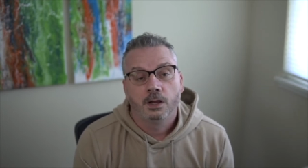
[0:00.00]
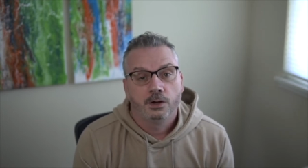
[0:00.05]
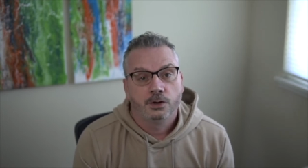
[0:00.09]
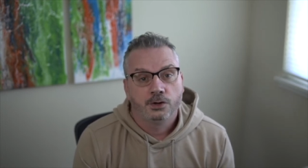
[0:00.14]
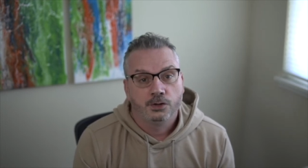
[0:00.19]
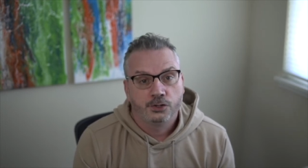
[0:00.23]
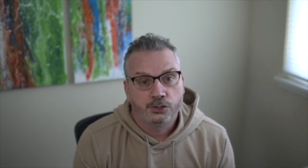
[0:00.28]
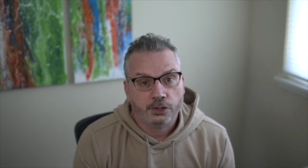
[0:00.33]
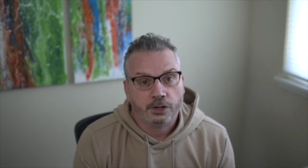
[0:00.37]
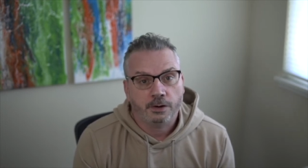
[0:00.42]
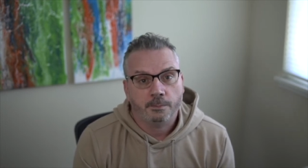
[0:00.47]

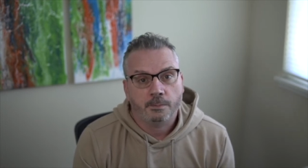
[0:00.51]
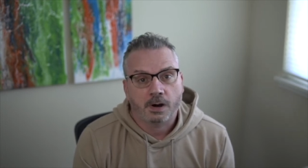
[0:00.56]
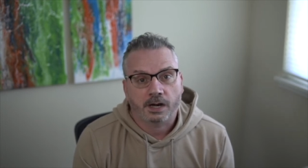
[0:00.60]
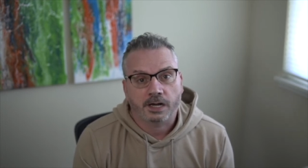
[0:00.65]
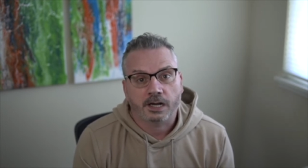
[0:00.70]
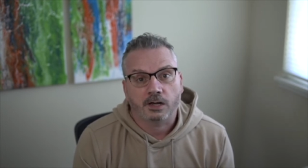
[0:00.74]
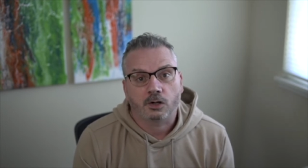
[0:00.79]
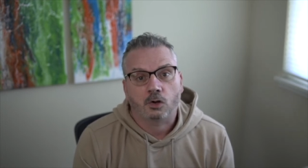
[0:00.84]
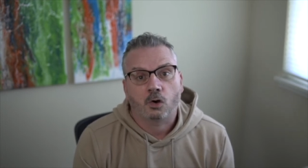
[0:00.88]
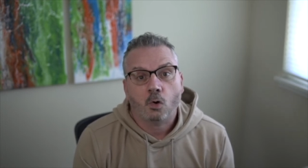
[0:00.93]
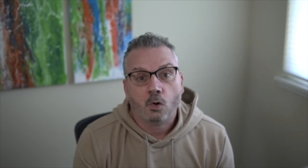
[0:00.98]
Sugar
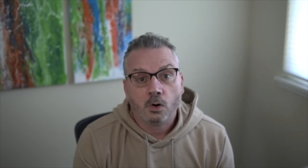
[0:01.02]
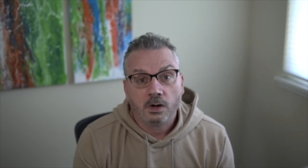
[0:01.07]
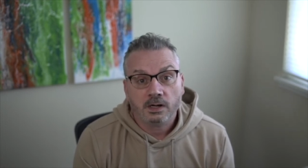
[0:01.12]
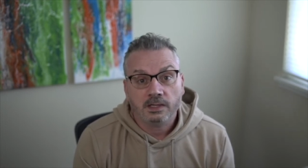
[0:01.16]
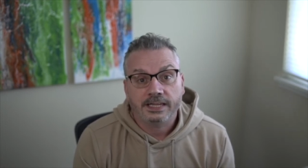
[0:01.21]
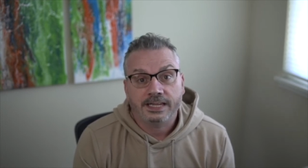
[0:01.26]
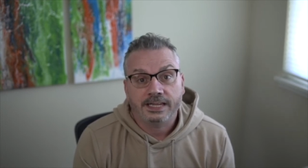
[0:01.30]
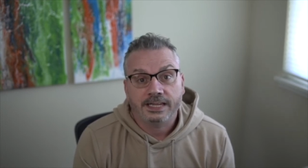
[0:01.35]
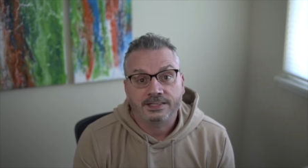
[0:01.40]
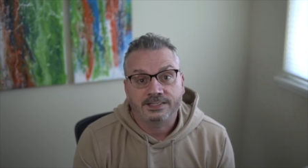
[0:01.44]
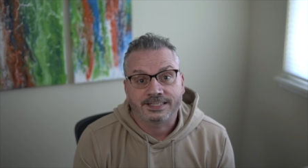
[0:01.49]
Market
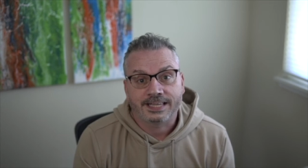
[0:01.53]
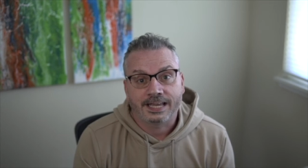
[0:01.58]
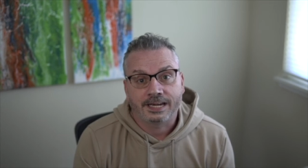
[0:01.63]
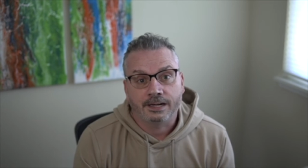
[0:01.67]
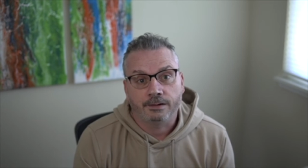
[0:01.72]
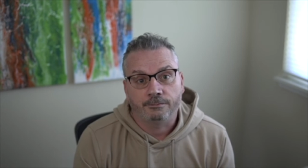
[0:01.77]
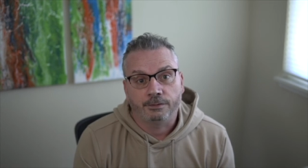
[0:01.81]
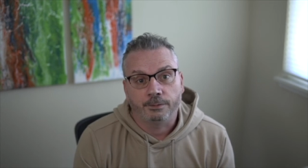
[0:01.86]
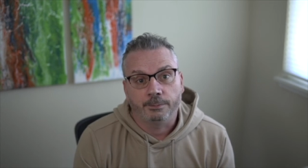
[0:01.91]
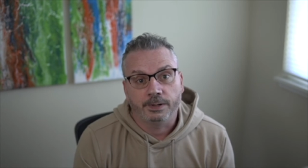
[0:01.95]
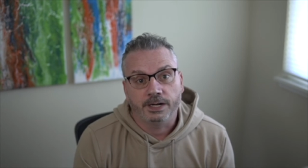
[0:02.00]
correlates that
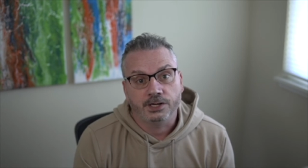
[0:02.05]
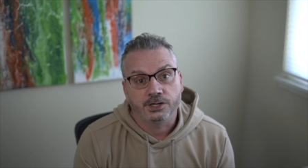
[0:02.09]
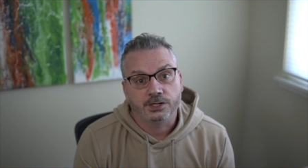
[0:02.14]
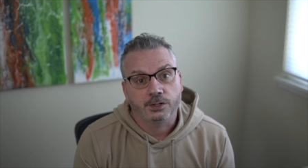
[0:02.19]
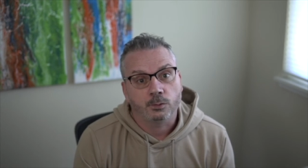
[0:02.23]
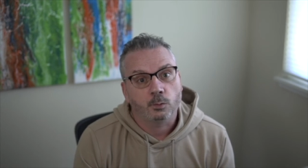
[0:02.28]
information